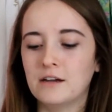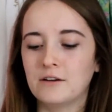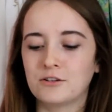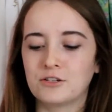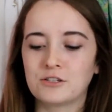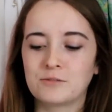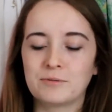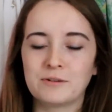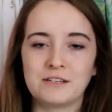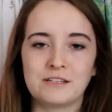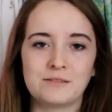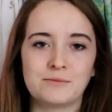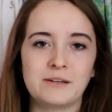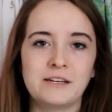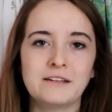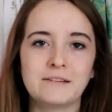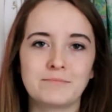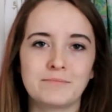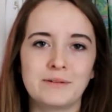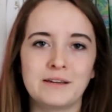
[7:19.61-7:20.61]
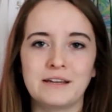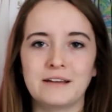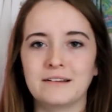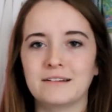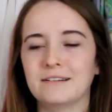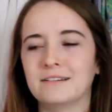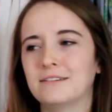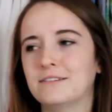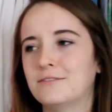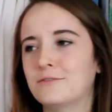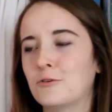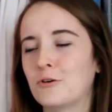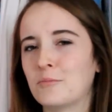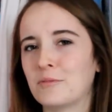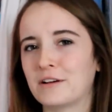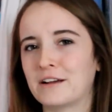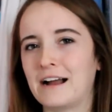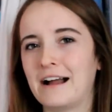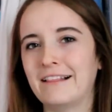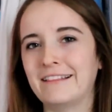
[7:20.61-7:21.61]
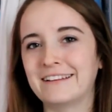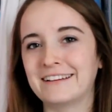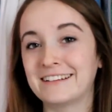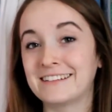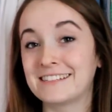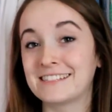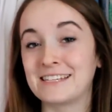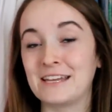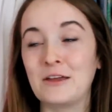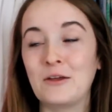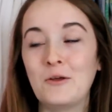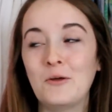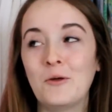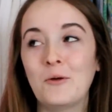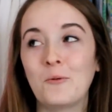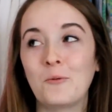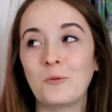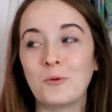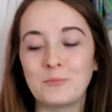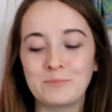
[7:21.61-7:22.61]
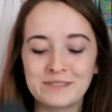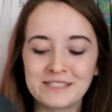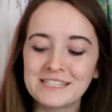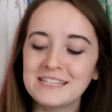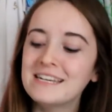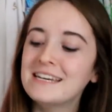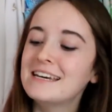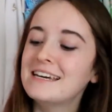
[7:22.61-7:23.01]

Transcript: which is pretty sweet, being a former colonist. Whoops.